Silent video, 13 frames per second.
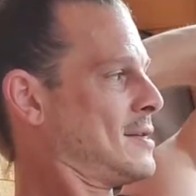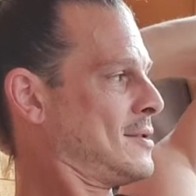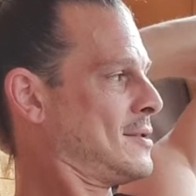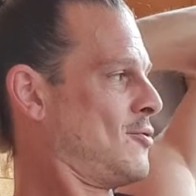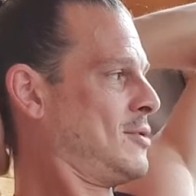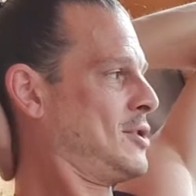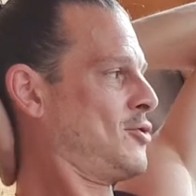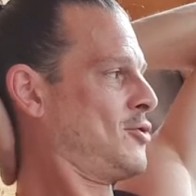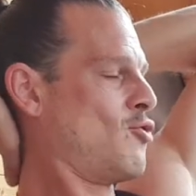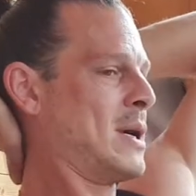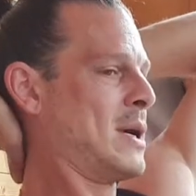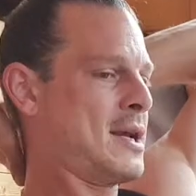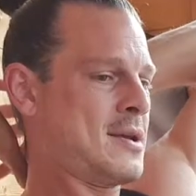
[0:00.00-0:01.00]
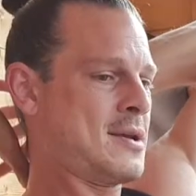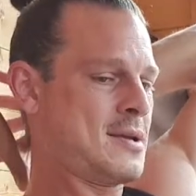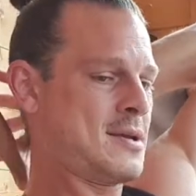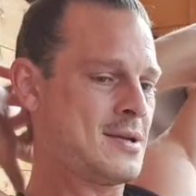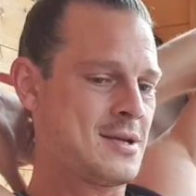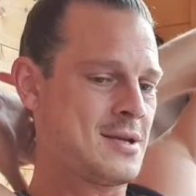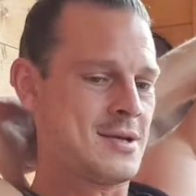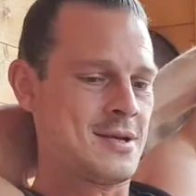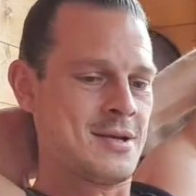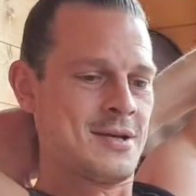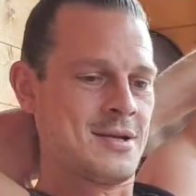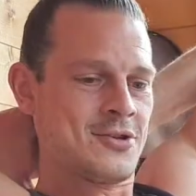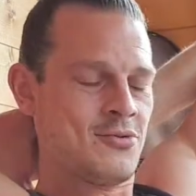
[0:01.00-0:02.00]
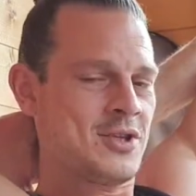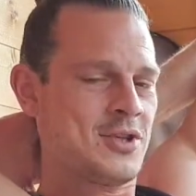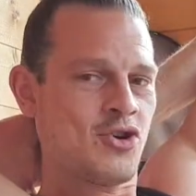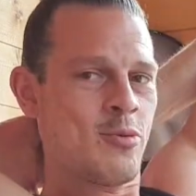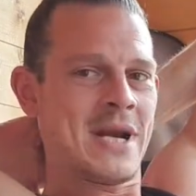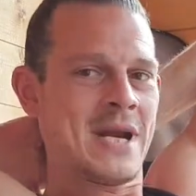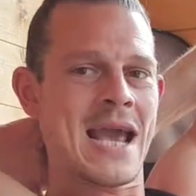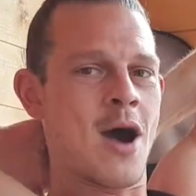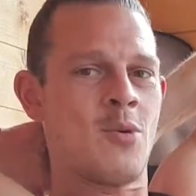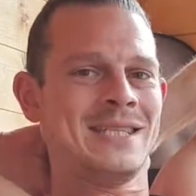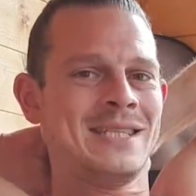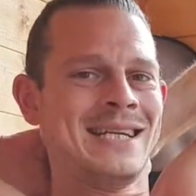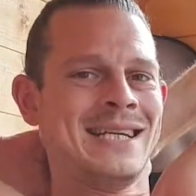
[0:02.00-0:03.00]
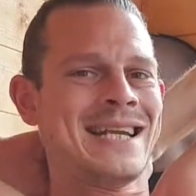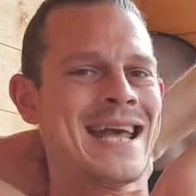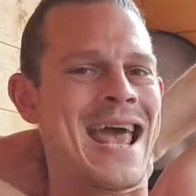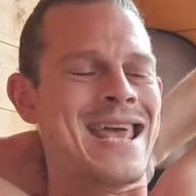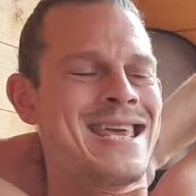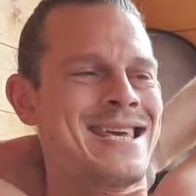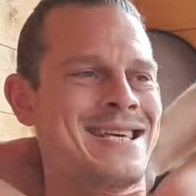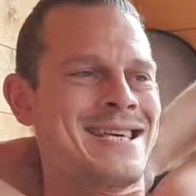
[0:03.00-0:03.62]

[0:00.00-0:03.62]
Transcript: There's only so many, only so many hours in a day.